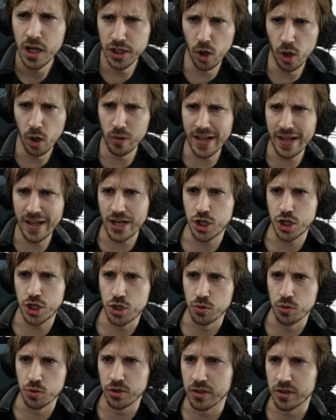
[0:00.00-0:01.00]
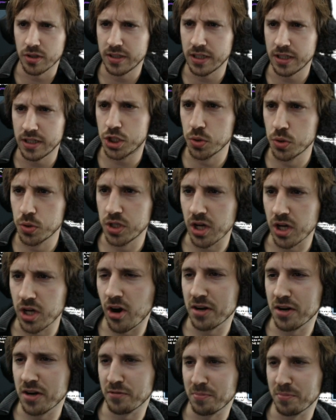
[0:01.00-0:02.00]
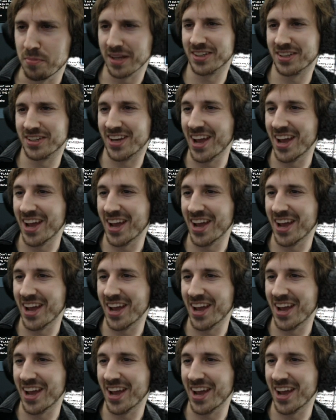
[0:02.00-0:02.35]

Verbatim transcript: yo lash you should totally do the art for my